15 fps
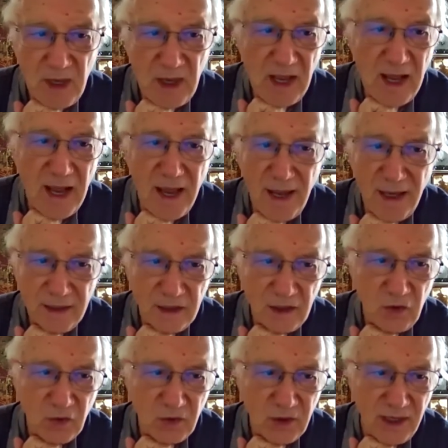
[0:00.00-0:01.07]
And you
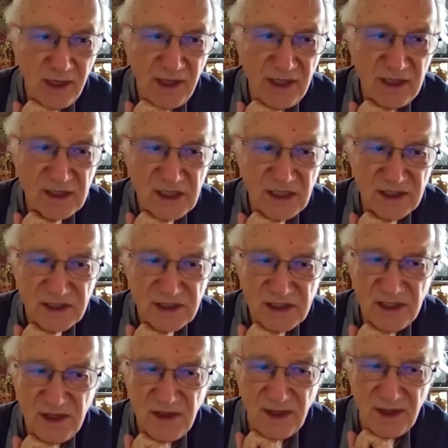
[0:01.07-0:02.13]
can easily see
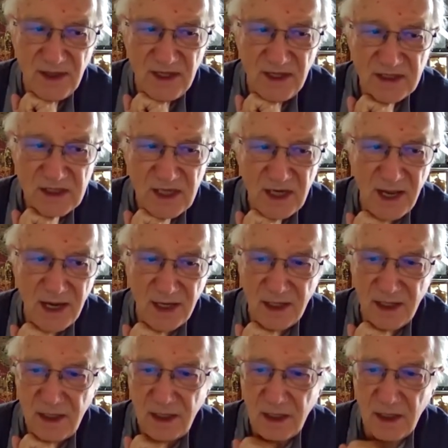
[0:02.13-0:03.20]
that this line
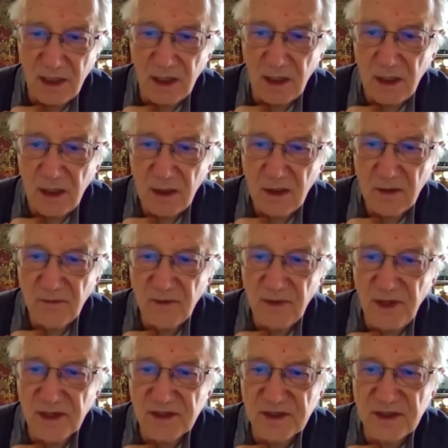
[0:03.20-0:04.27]
here,
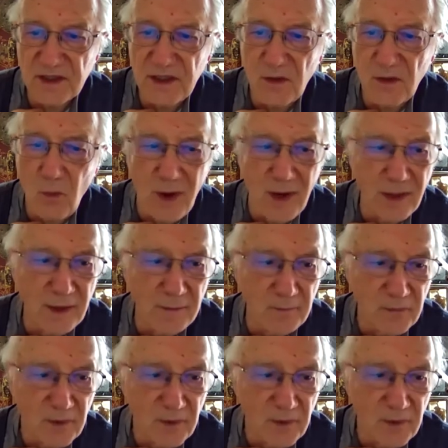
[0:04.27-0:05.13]
this is the one.